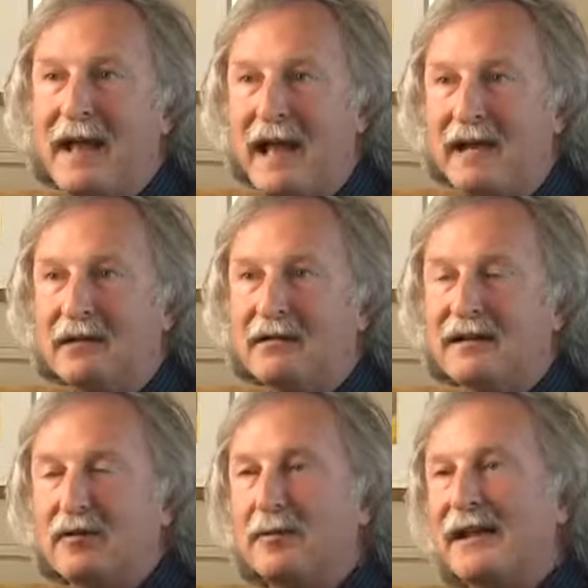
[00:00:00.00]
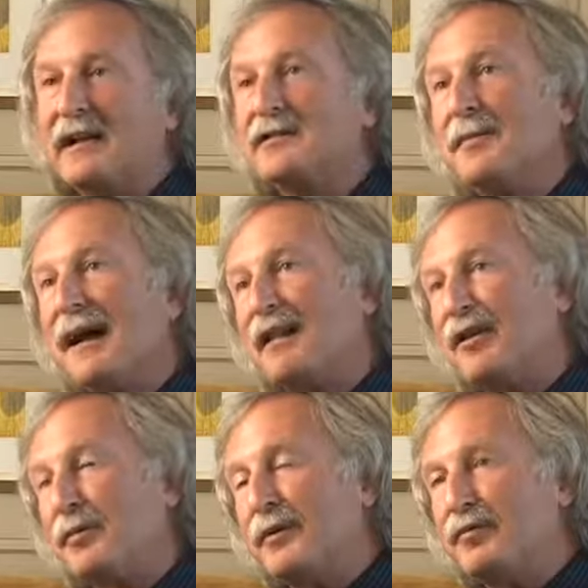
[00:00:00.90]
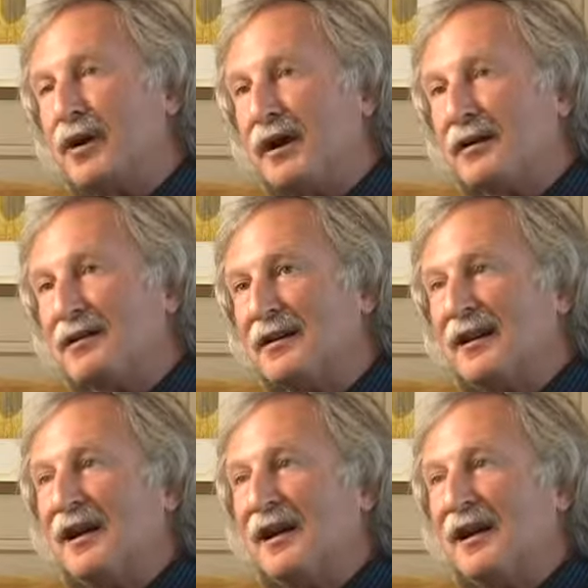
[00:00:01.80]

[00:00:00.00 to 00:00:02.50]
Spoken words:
Pain. That would be an enzymatic therapy product.